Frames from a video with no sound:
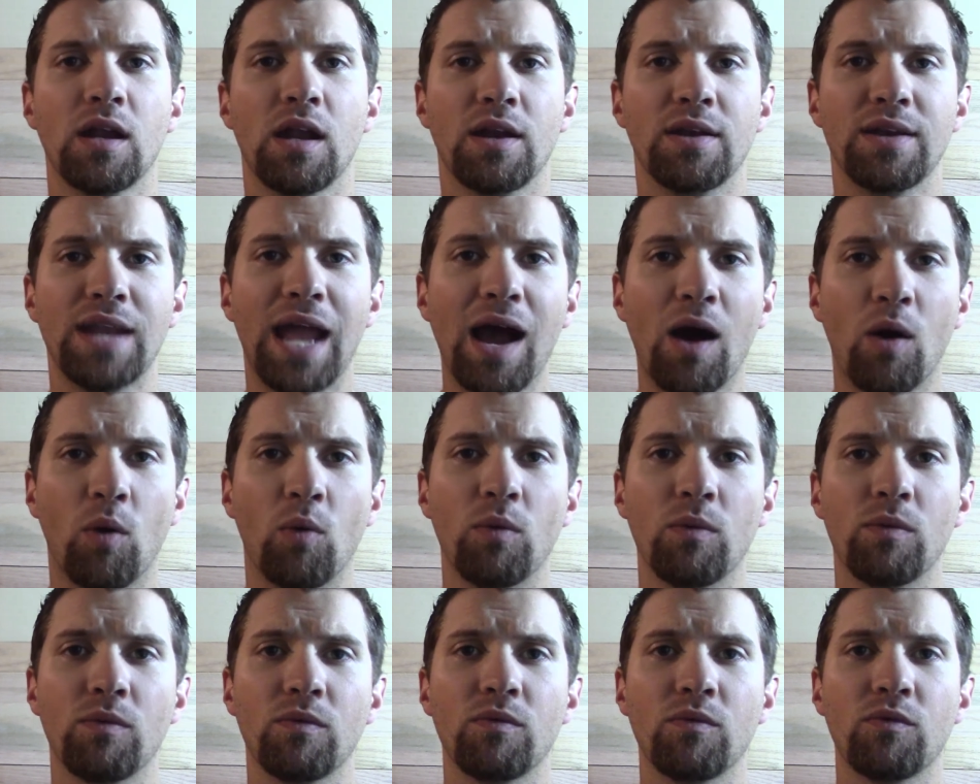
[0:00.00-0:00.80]
Now,
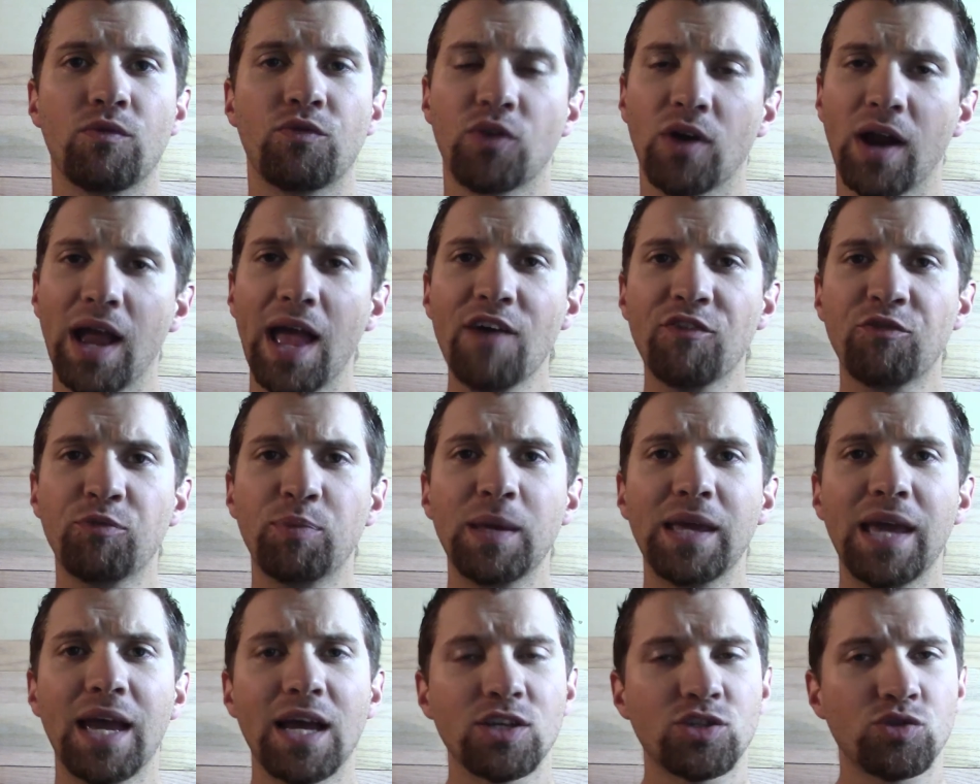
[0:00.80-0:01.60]
for
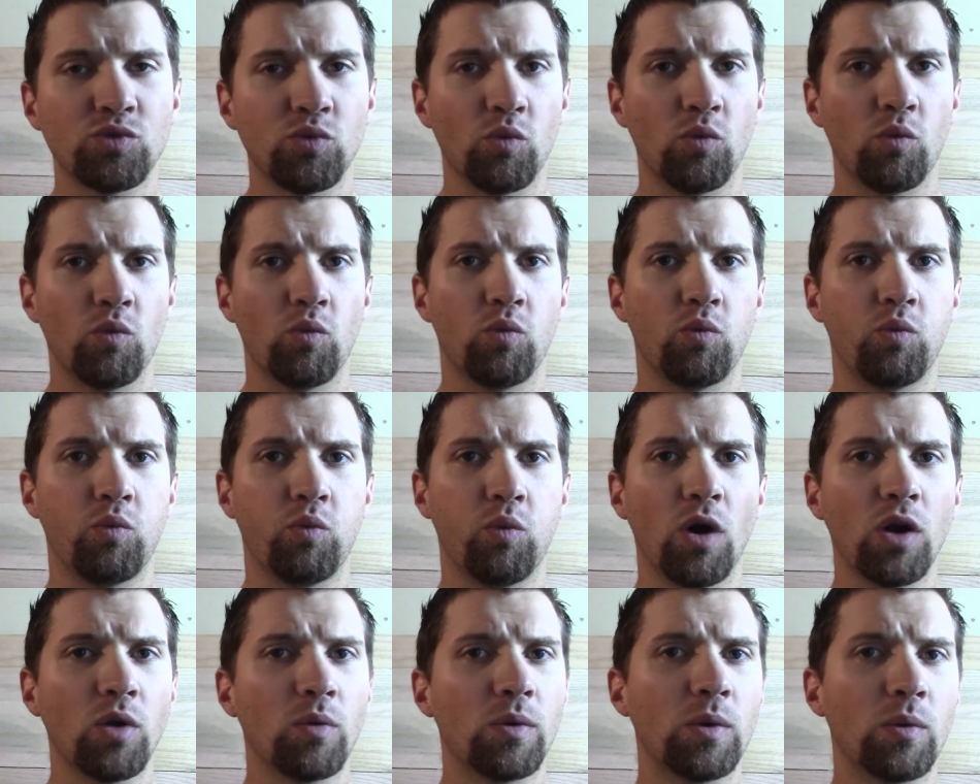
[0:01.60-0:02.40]
FPS,
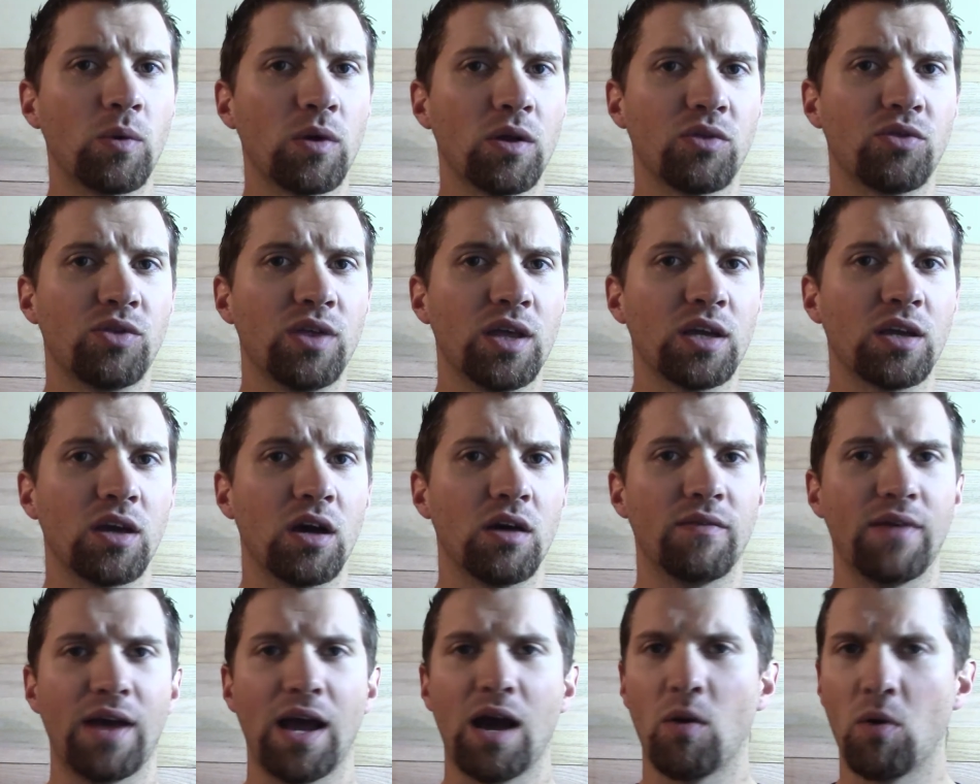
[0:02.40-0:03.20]
what do we want to think
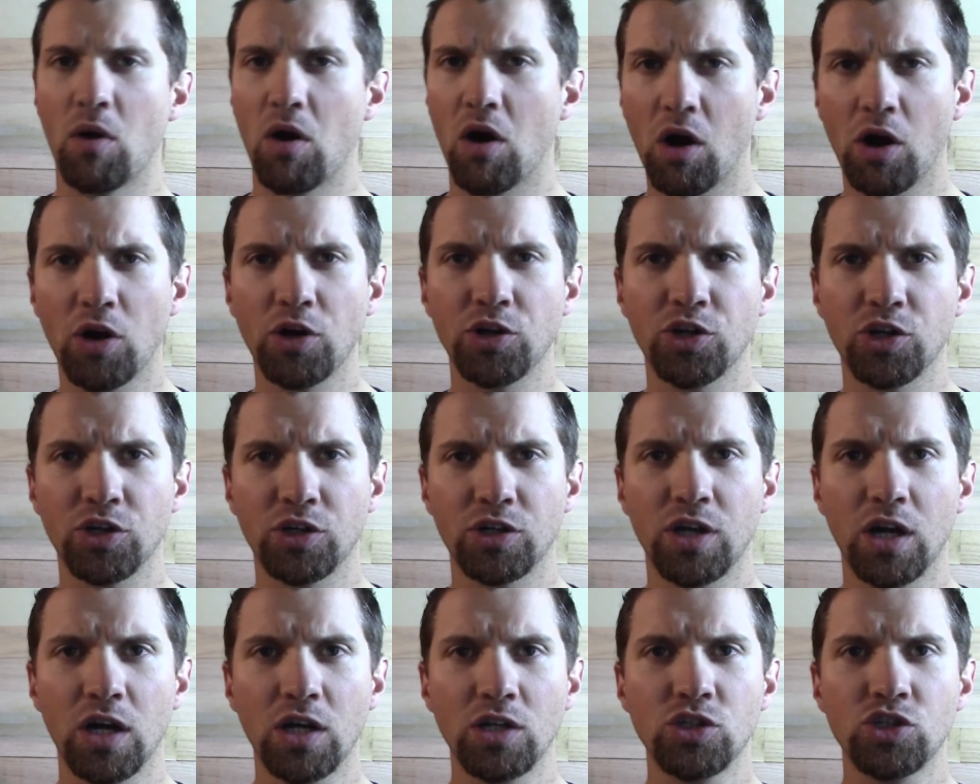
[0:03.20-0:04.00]
of? How hard your
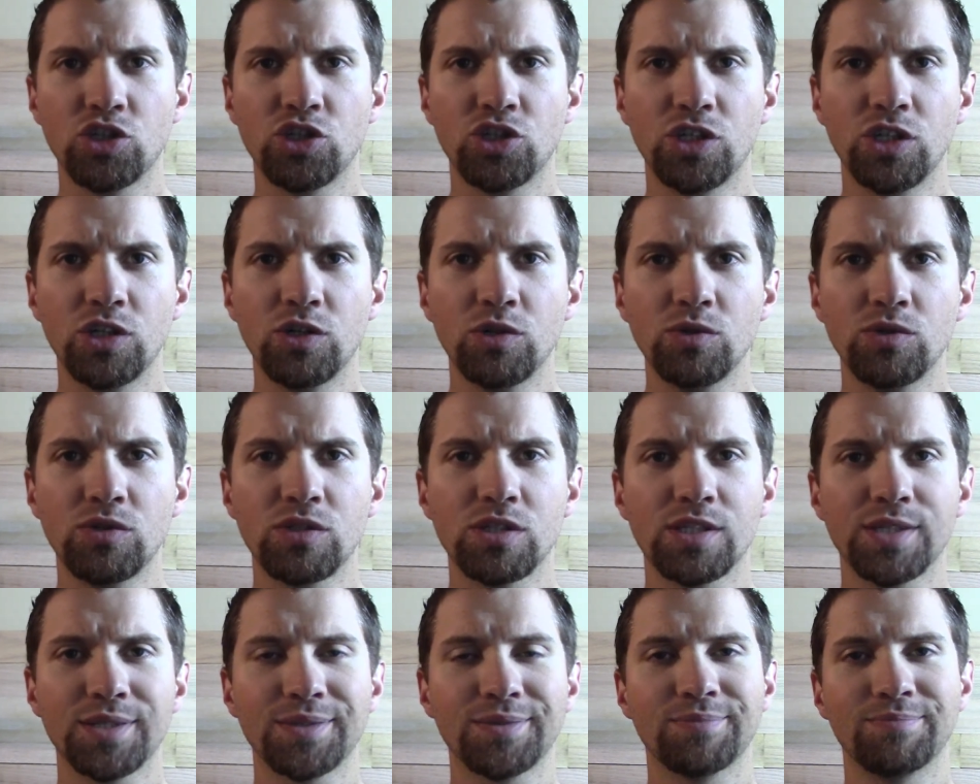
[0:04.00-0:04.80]
gun
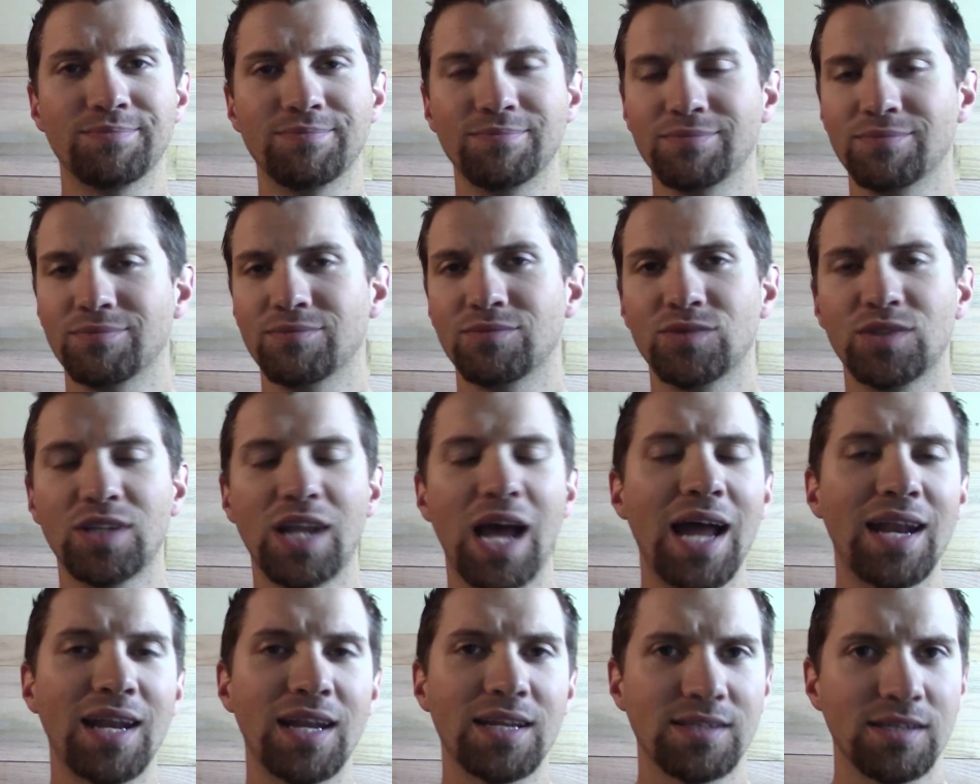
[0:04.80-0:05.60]
shoots?
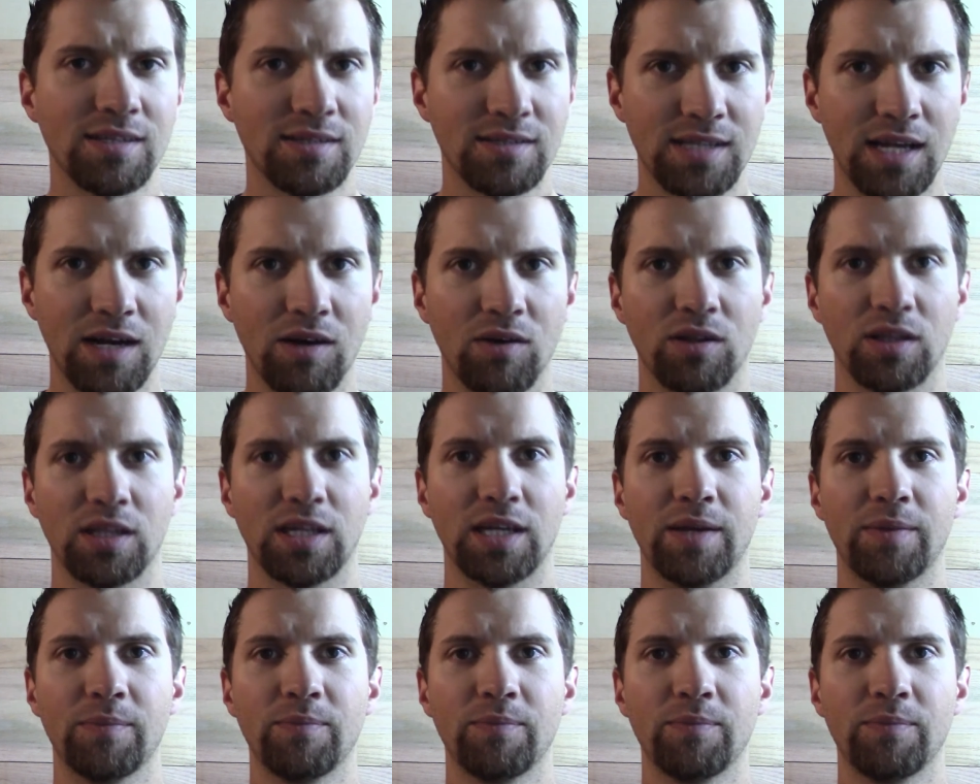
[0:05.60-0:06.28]
Not necessarily.